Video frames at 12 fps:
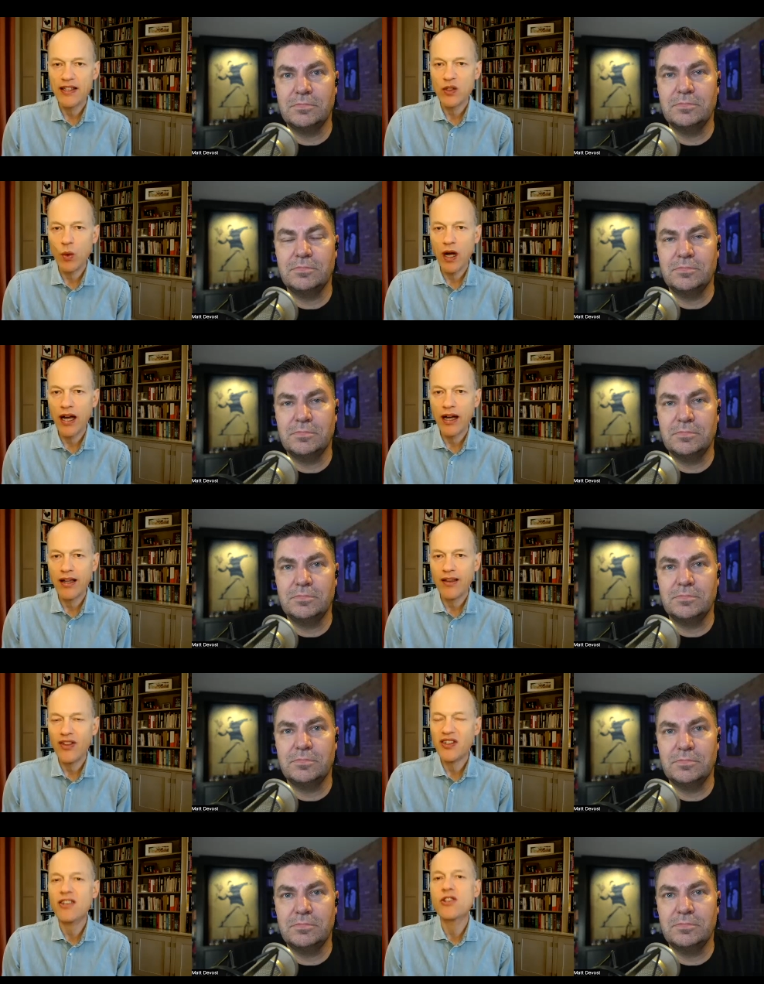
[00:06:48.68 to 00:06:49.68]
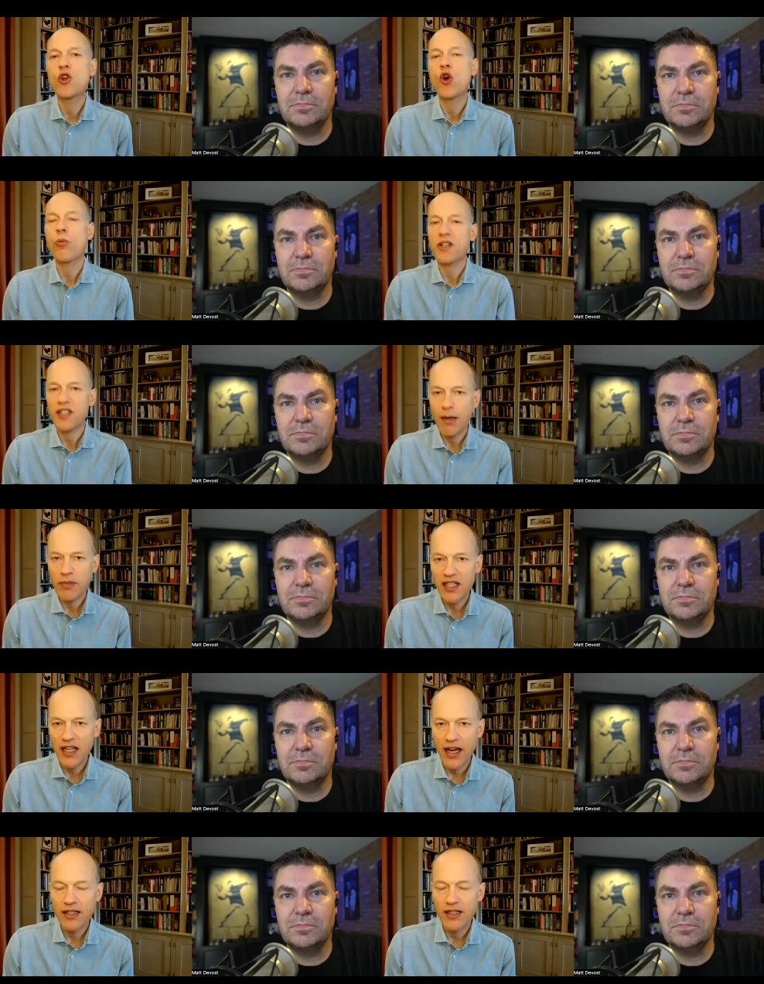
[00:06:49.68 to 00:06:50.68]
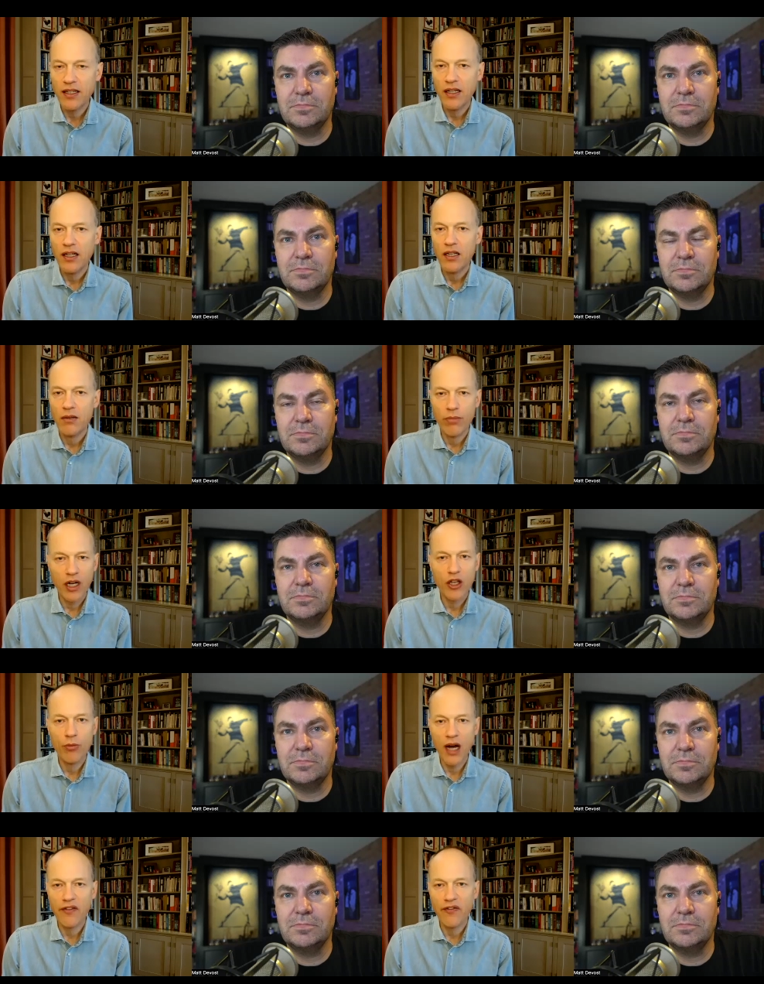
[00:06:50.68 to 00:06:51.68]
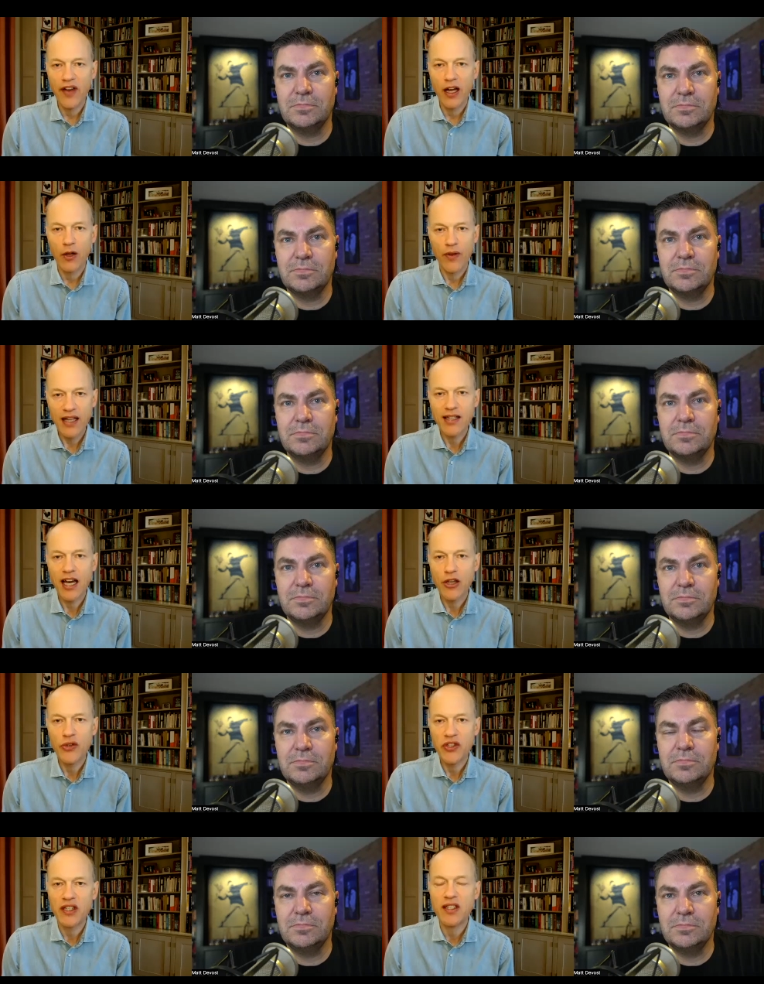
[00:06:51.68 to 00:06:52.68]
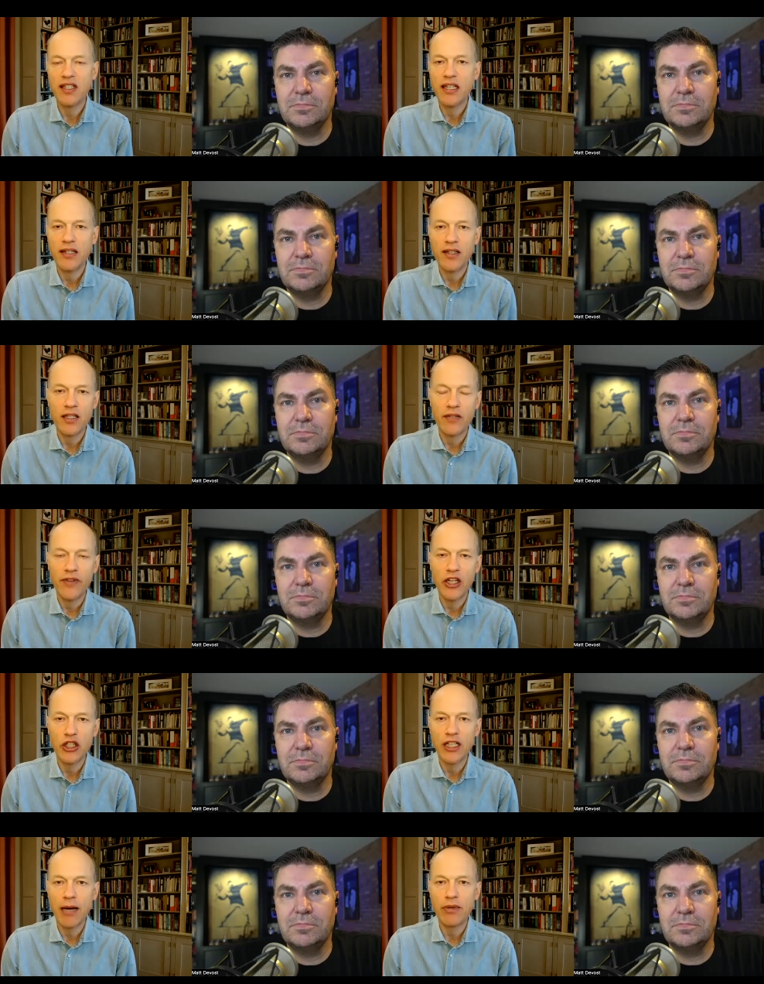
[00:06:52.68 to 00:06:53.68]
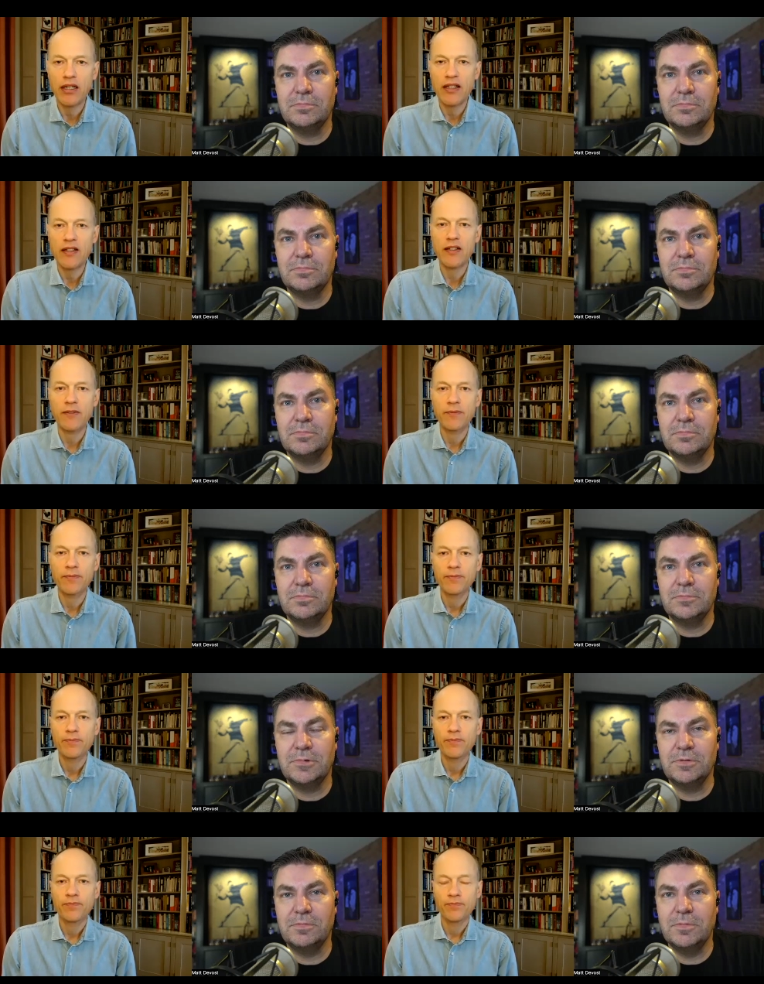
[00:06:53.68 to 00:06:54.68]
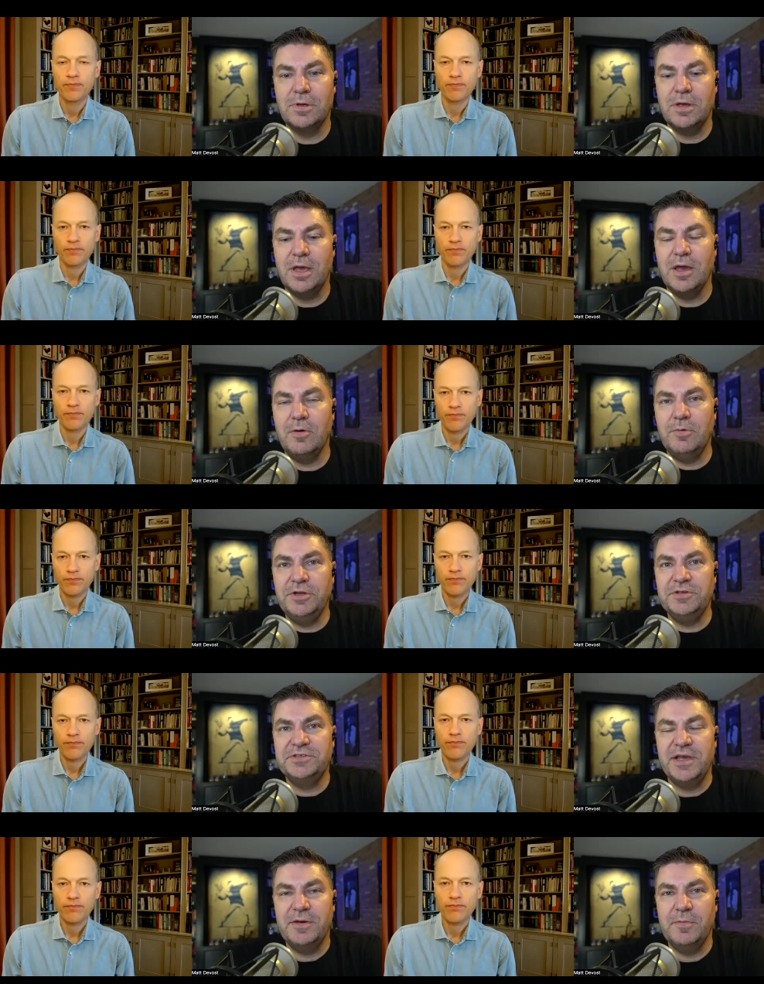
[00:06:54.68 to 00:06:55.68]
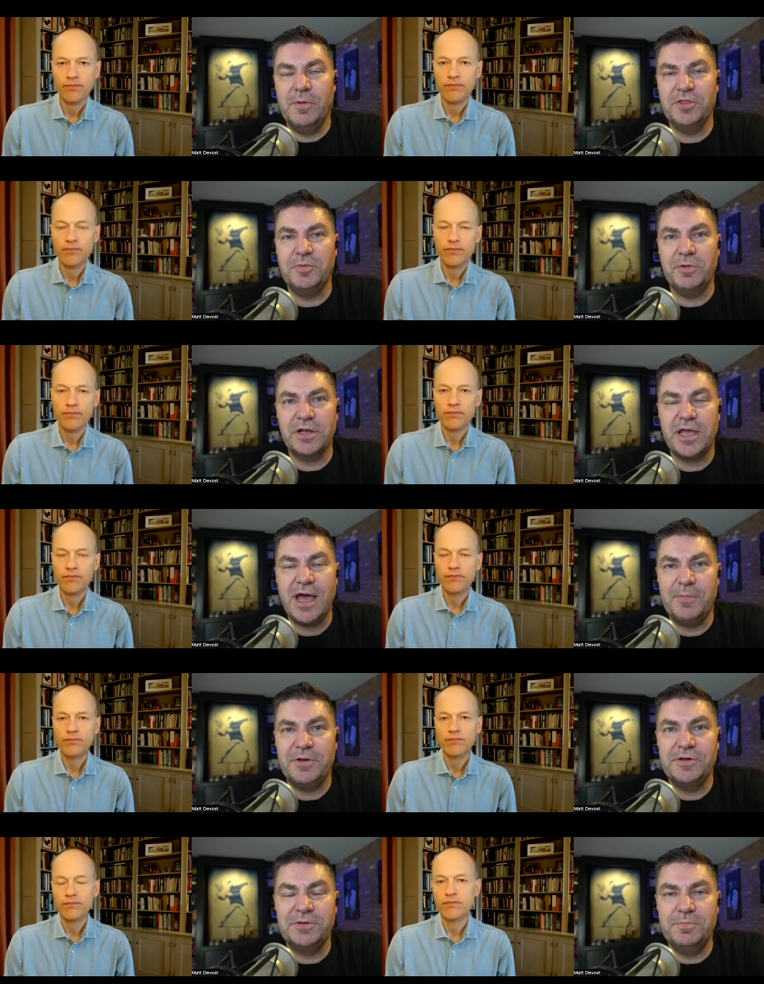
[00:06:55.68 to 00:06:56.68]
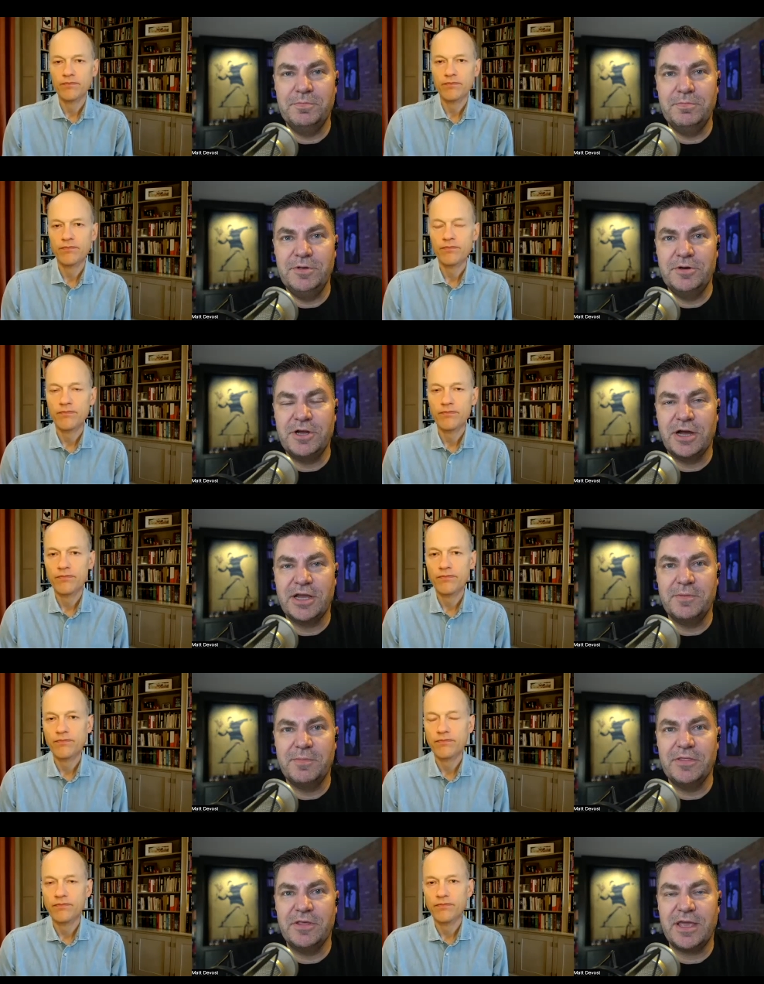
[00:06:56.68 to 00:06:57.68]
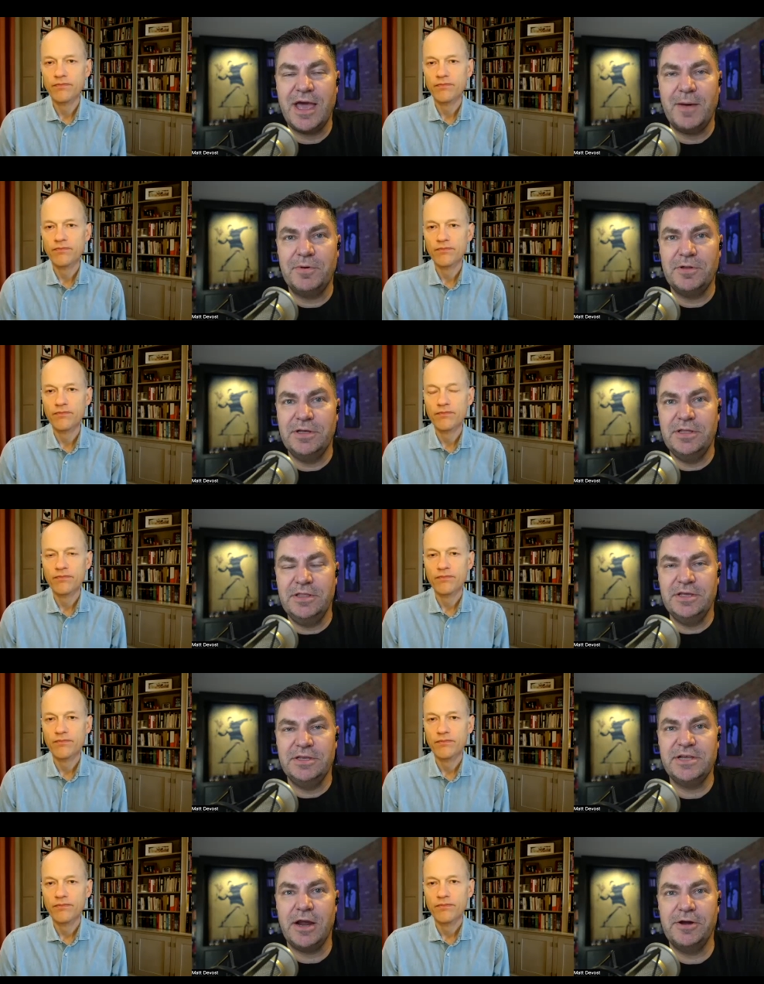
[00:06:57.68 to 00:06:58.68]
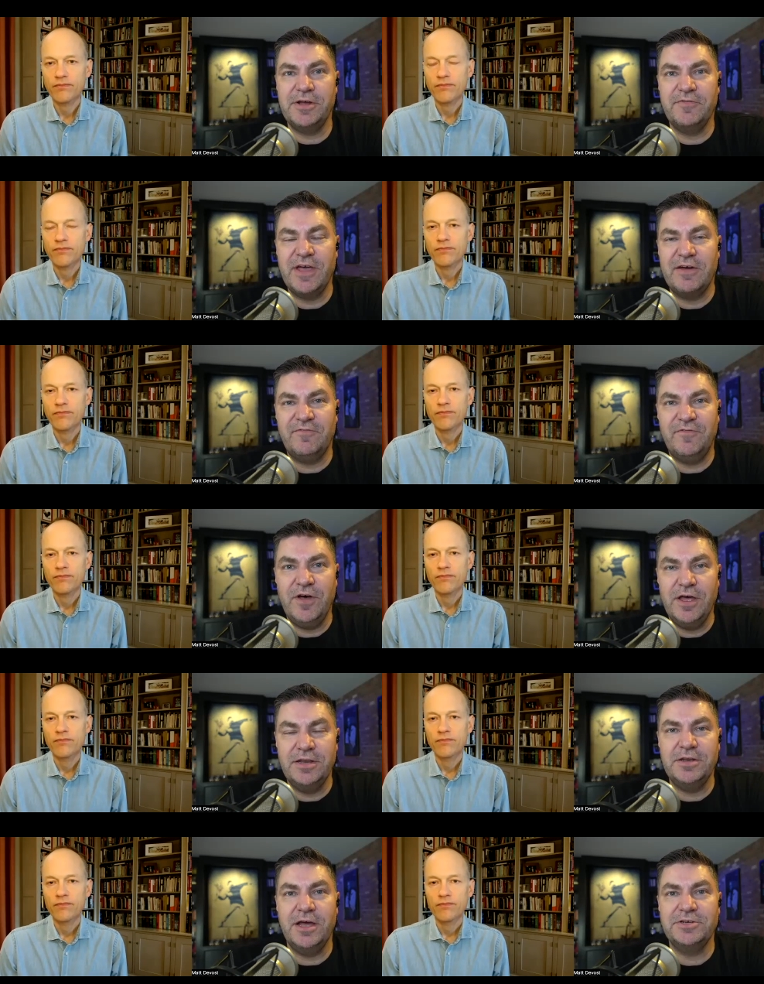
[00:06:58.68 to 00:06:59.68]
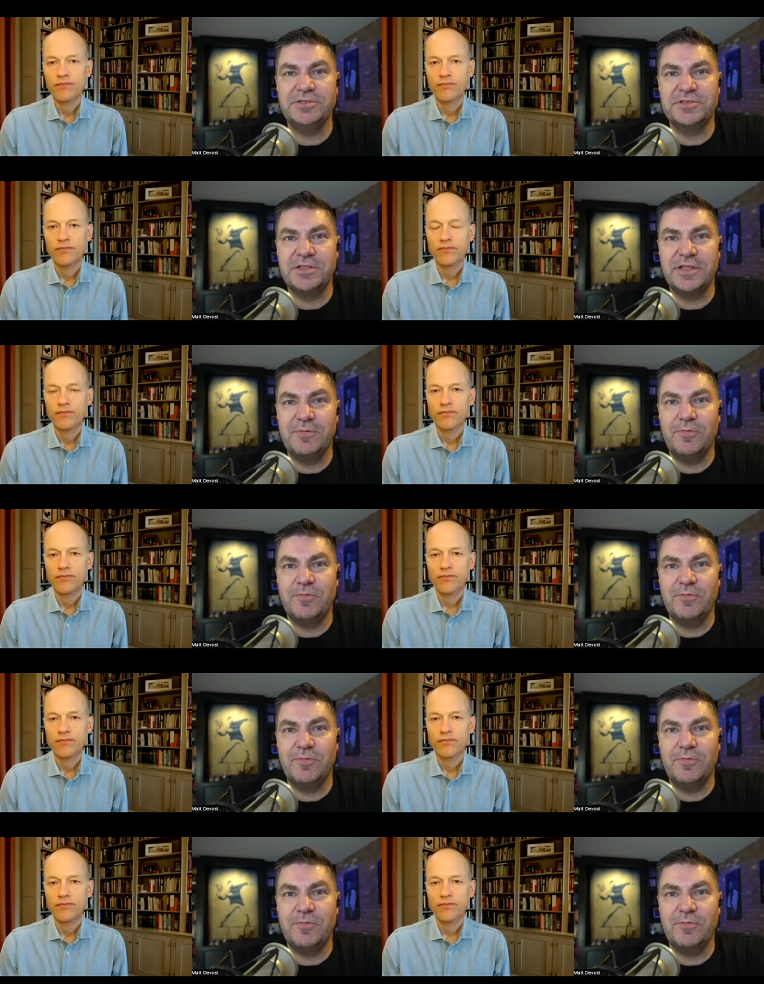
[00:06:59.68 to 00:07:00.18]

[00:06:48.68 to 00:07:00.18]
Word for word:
Speaker 1: where there's enormous upside, but you might fail. That's how you succeed as a venture capitalist.
Speaker 2: Yeah. When you say multiple of capital, you're talking about the capital in the entirety of that fund and not just in that